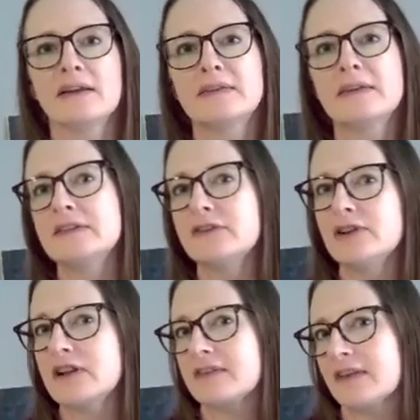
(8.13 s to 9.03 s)
assistive
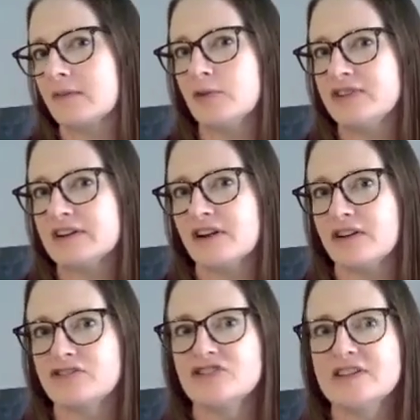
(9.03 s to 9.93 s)
and accessible
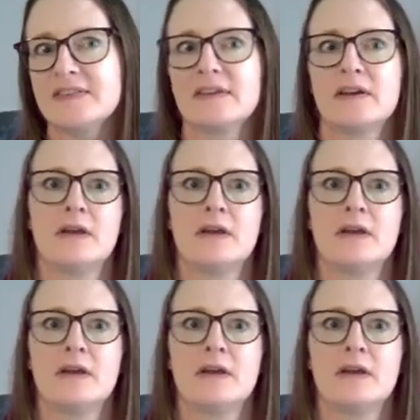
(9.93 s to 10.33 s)
technologies.